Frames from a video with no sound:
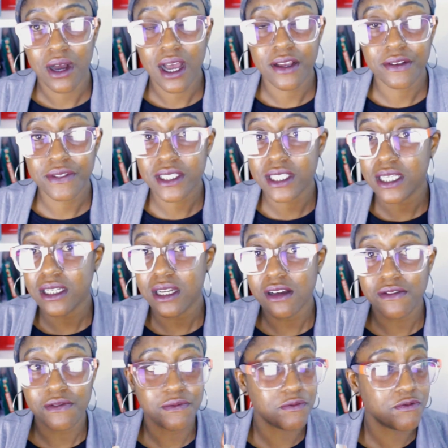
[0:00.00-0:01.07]
I've seen a
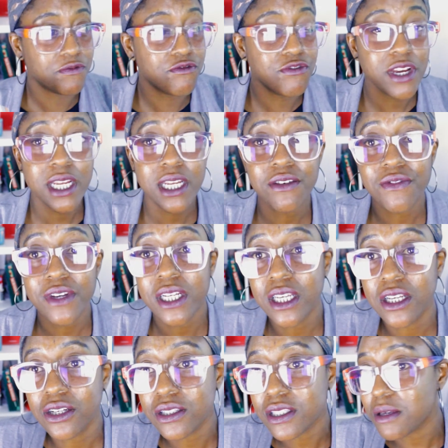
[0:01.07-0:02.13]
really
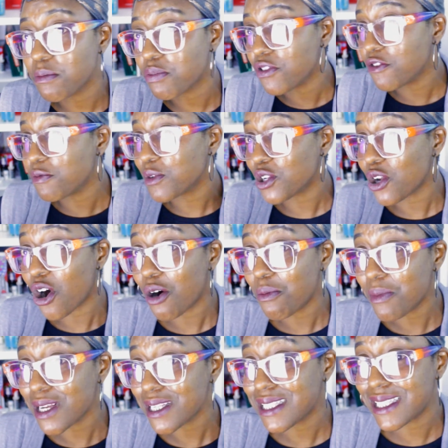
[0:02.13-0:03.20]
good improvement on
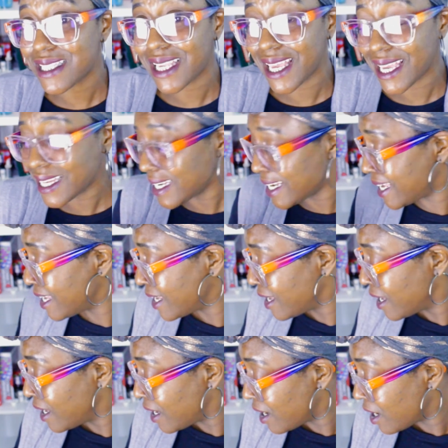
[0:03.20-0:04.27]
my skin,
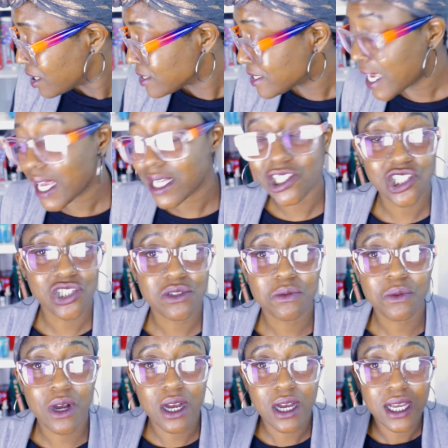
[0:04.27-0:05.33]
texture
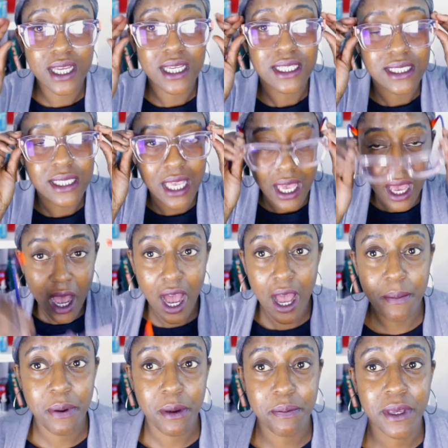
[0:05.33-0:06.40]
wise,
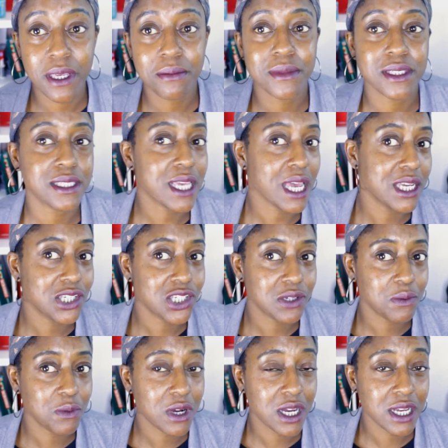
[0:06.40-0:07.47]
hyperpigmentation
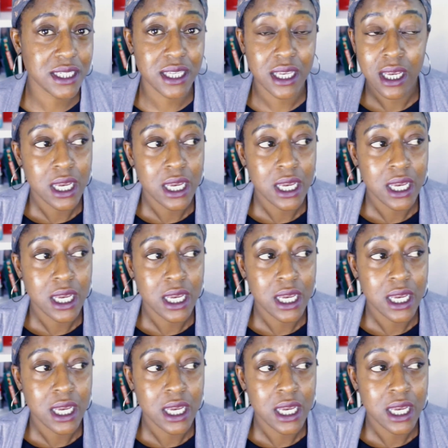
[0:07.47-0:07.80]
wise.